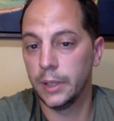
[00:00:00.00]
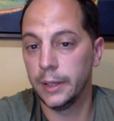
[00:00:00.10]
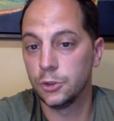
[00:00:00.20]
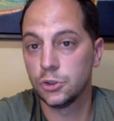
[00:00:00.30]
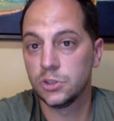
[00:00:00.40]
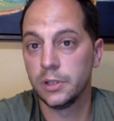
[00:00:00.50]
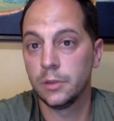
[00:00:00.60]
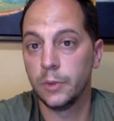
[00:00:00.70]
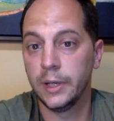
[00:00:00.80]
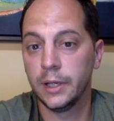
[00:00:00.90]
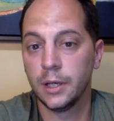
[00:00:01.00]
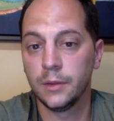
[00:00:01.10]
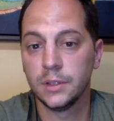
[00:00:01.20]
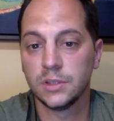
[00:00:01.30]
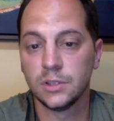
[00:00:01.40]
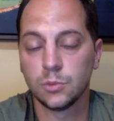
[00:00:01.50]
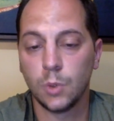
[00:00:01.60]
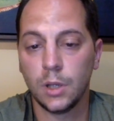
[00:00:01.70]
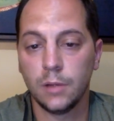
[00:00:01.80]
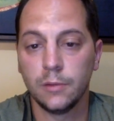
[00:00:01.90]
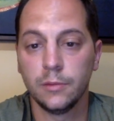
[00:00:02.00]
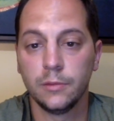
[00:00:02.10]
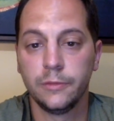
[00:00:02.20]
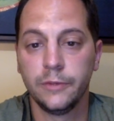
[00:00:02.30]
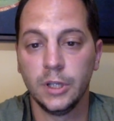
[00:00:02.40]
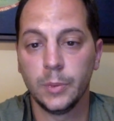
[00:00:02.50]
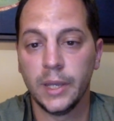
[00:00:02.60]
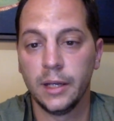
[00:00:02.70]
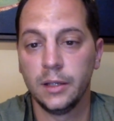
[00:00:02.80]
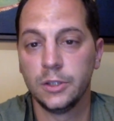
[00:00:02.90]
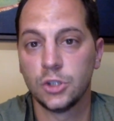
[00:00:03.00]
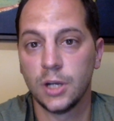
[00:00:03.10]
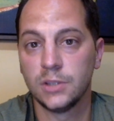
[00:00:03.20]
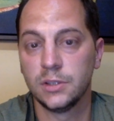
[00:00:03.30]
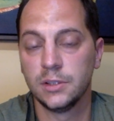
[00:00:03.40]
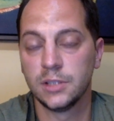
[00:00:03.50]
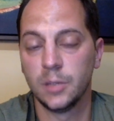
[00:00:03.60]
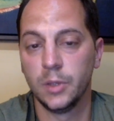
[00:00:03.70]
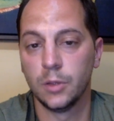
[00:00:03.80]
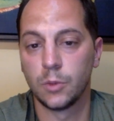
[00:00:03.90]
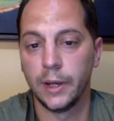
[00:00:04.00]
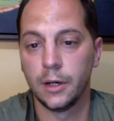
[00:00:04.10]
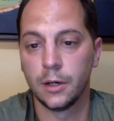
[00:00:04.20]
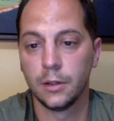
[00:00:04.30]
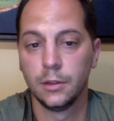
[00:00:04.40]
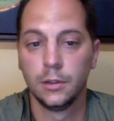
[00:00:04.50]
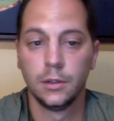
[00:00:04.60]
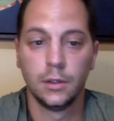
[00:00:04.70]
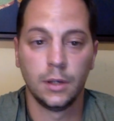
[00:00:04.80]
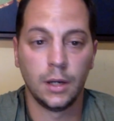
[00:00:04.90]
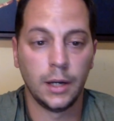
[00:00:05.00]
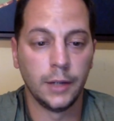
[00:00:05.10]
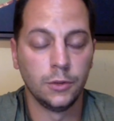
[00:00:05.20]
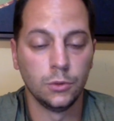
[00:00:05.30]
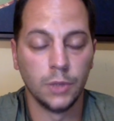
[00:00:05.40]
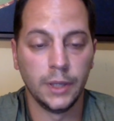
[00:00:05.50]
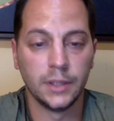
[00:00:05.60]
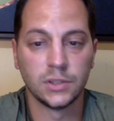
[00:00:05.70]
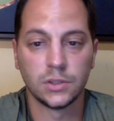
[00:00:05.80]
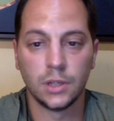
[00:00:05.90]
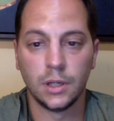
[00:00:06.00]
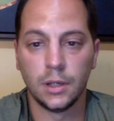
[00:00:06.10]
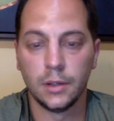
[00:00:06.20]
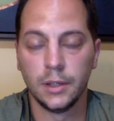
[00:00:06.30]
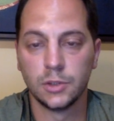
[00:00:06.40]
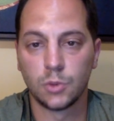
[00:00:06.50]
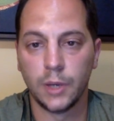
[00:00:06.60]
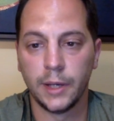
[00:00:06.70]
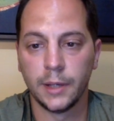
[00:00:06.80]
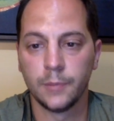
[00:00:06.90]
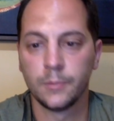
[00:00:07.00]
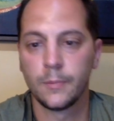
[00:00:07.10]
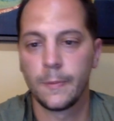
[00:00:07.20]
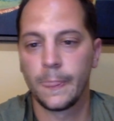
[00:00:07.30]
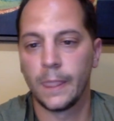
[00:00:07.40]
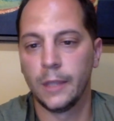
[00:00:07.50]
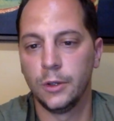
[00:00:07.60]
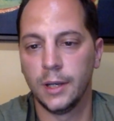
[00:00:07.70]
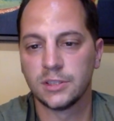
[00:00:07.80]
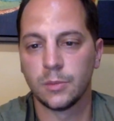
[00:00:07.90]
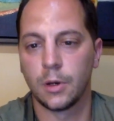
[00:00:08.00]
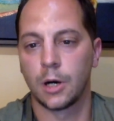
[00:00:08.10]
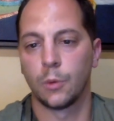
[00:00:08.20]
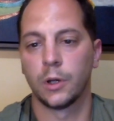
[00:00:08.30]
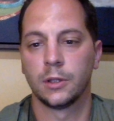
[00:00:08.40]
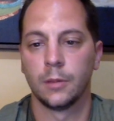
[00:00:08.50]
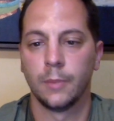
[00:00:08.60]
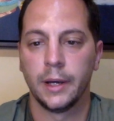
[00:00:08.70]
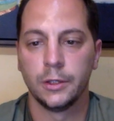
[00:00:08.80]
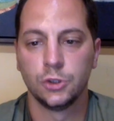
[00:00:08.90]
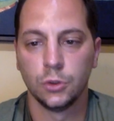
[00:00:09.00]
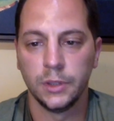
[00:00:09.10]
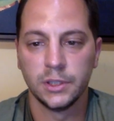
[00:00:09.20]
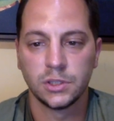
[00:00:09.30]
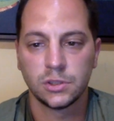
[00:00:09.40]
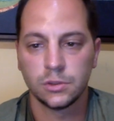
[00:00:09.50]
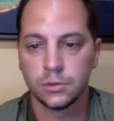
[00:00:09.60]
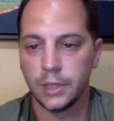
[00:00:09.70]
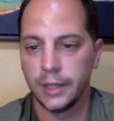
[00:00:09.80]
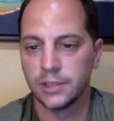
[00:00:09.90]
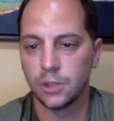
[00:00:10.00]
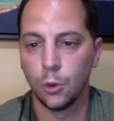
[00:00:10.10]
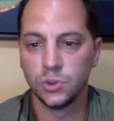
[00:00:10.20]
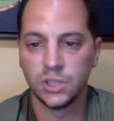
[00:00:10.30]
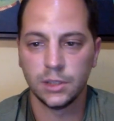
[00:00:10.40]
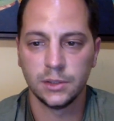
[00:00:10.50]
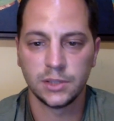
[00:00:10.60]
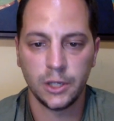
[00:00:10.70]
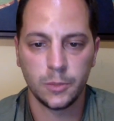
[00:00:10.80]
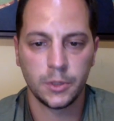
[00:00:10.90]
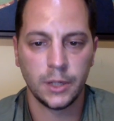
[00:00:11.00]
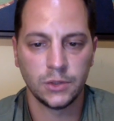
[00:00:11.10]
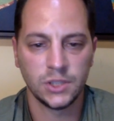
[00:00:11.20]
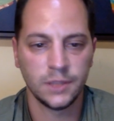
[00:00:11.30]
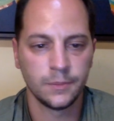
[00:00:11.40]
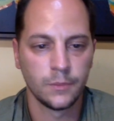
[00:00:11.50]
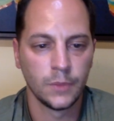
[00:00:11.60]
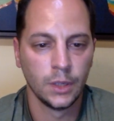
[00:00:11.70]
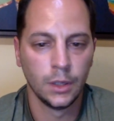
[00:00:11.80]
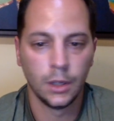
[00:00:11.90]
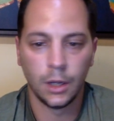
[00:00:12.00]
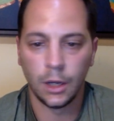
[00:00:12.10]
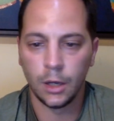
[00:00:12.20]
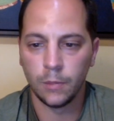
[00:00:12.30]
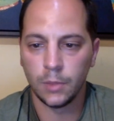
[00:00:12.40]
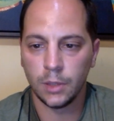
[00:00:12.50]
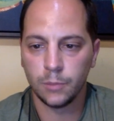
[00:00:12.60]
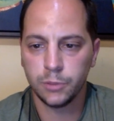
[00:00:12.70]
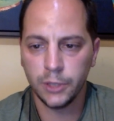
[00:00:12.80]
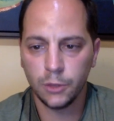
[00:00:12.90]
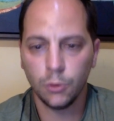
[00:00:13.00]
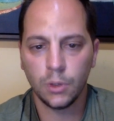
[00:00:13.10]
Interested in reading on this as well. Philip Kennedy Johnson is going to be the writer. I do like his writing, and you got some artwork done by Julius, I guess Ota is how you pronounce it. Pretty cool